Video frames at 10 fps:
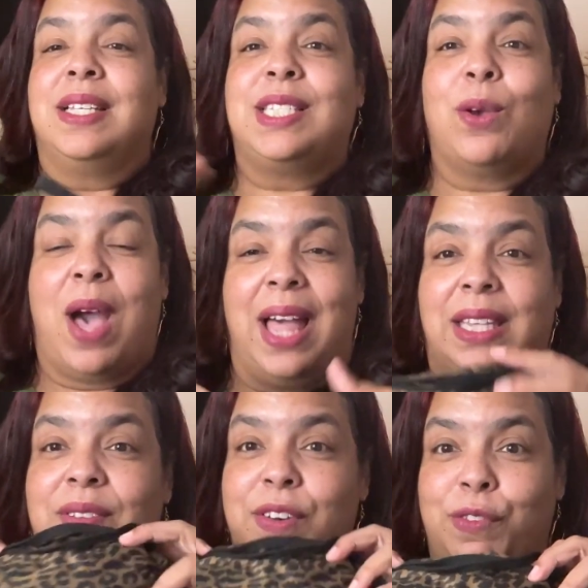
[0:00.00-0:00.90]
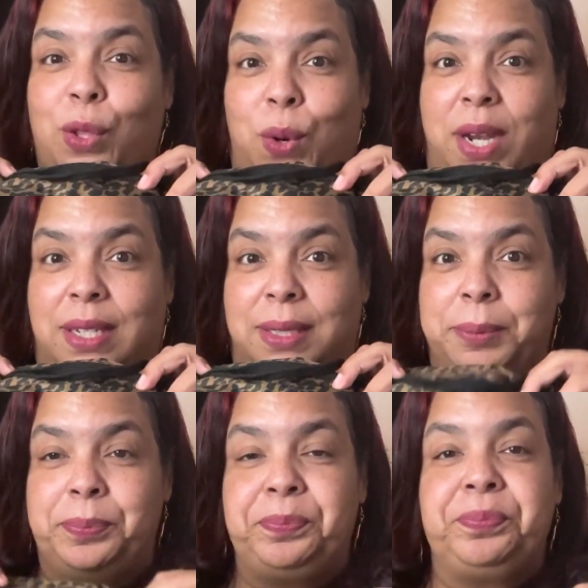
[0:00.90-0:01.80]
So I live in Florida,
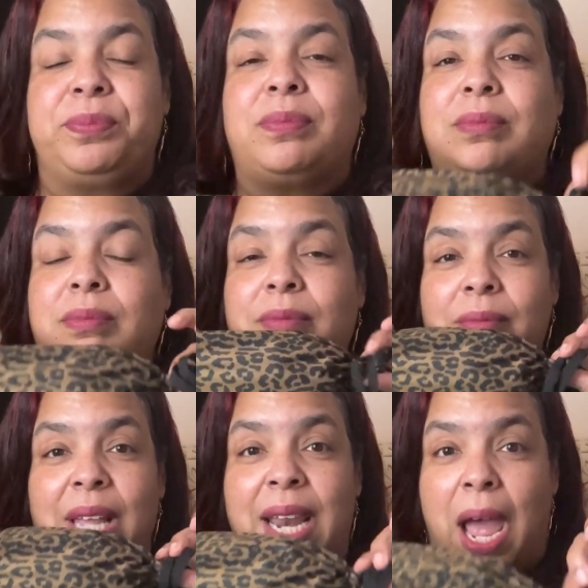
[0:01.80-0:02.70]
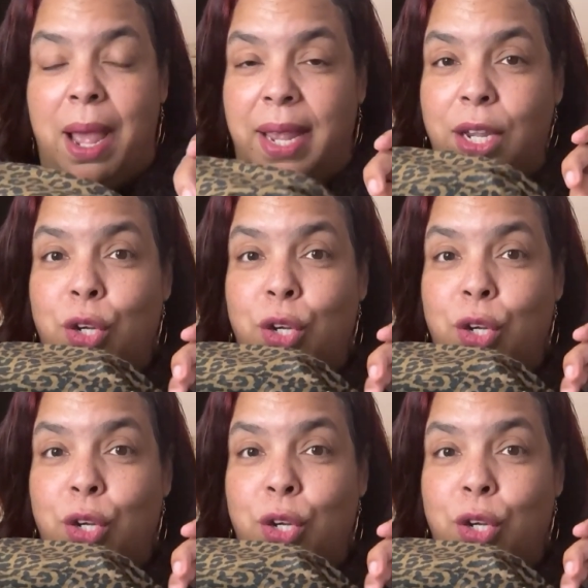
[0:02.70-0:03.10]
and I